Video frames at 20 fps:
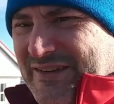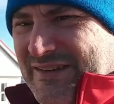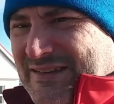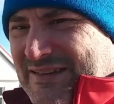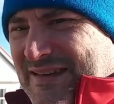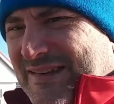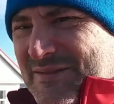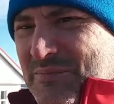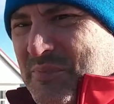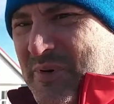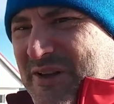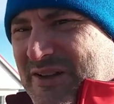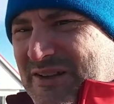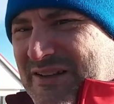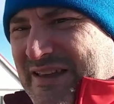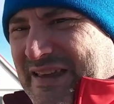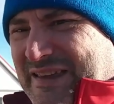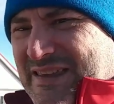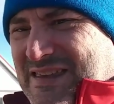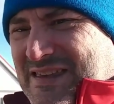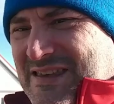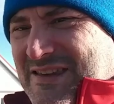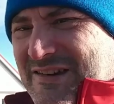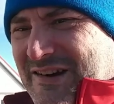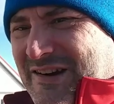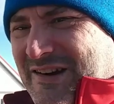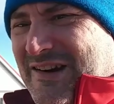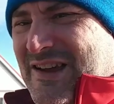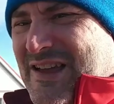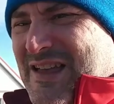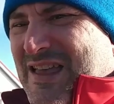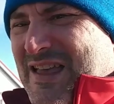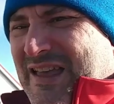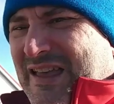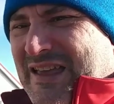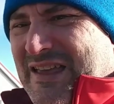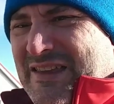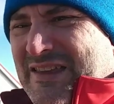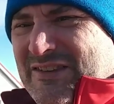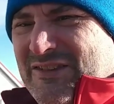And this building here
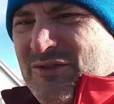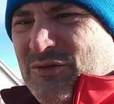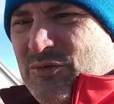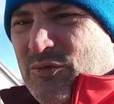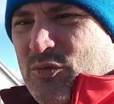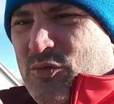is